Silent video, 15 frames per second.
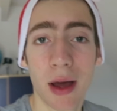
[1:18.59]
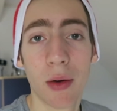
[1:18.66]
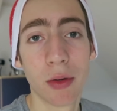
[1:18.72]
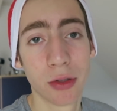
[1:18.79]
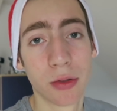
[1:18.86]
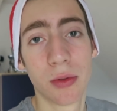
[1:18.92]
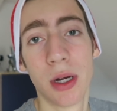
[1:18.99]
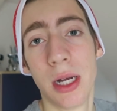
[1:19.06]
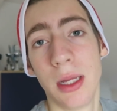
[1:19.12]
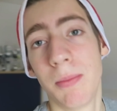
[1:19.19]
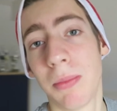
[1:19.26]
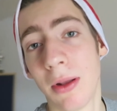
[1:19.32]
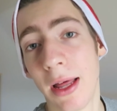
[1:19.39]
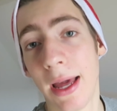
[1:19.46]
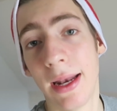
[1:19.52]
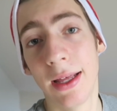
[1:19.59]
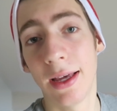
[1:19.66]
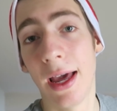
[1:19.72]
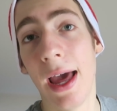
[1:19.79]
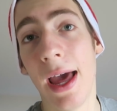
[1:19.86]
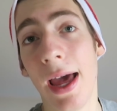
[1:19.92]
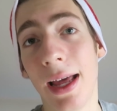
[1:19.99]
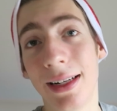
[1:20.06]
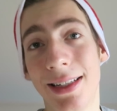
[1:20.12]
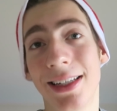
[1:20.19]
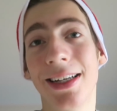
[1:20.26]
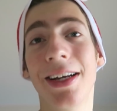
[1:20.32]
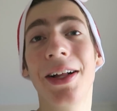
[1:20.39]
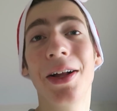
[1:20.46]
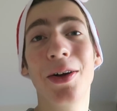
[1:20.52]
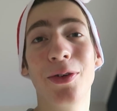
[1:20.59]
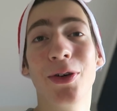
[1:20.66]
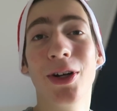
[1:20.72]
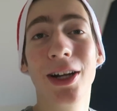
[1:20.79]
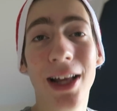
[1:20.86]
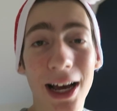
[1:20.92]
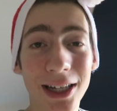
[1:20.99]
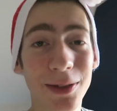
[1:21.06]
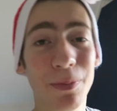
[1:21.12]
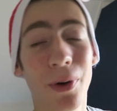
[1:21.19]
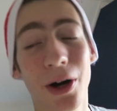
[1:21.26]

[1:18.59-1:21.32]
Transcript: I was already planning ahead for the next